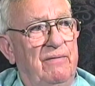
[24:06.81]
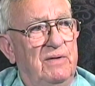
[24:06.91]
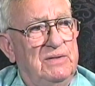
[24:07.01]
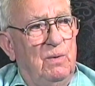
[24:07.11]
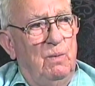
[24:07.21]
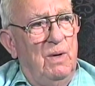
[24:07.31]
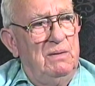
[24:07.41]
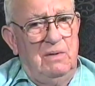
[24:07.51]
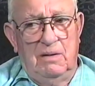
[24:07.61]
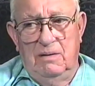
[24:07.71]
I said, what
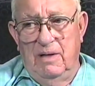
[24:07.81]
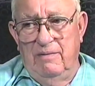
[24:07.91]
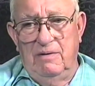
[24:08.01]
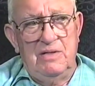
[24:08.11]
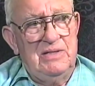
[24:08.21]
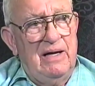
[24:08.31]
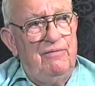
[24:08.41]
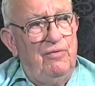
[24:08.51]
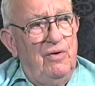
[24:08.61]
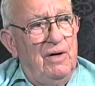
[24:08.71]
the devil is that
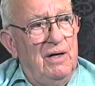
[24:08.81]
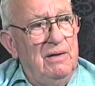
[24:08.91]
for?